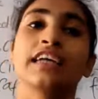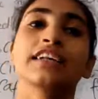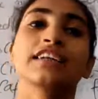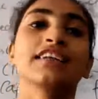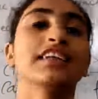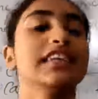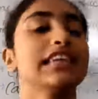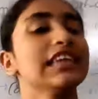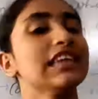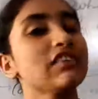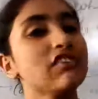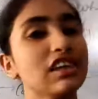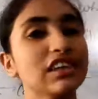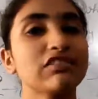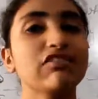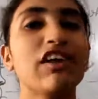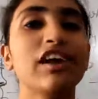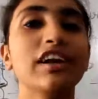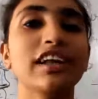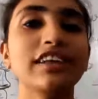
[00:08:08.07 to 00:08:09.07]
So this
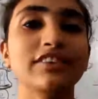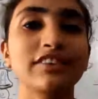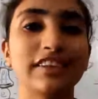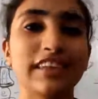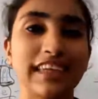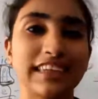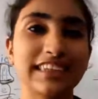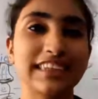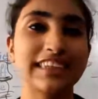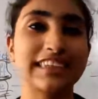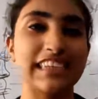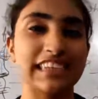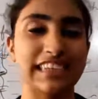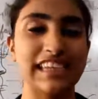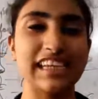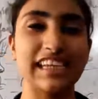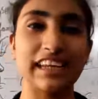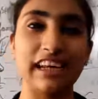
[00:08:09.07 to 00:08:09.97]
was for the today's session.